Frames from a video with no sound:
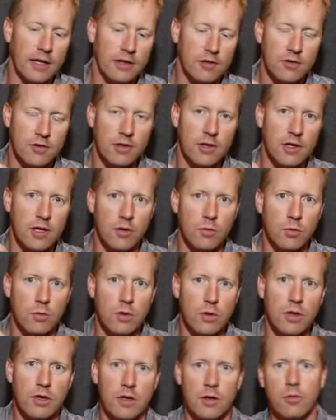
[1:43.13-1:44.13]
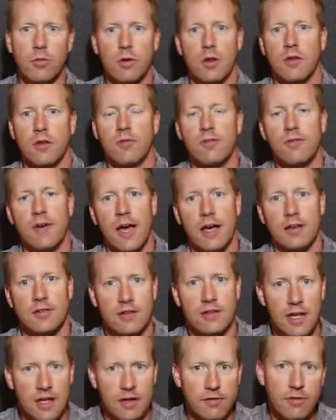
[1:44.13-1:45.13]
so you get a really
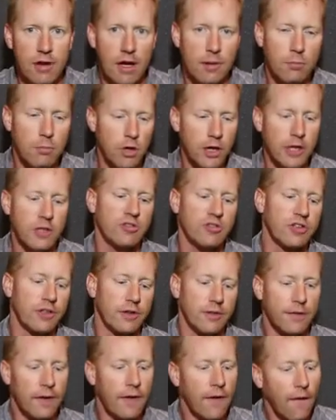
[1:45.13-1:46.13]
fast kind of vibration.